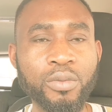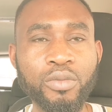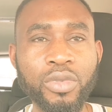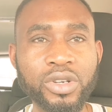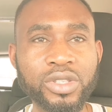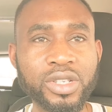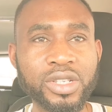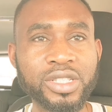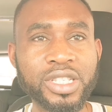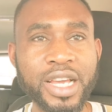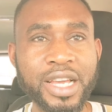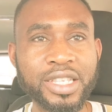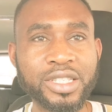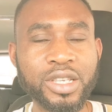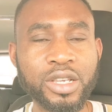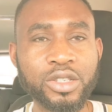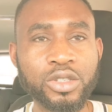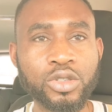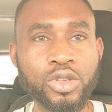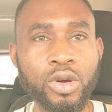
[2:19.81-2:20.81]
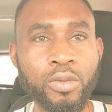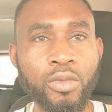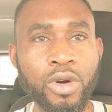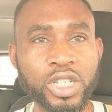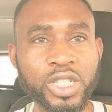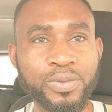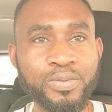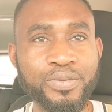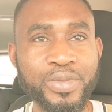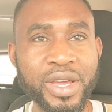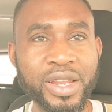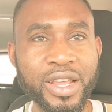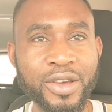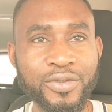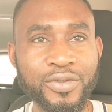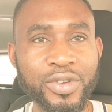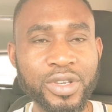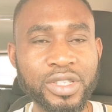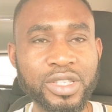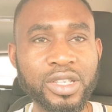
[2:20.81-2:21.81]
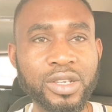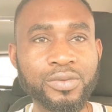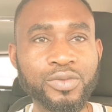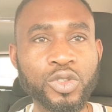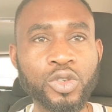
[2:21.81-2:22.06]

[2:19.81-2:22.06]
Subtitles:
but there's so much benefit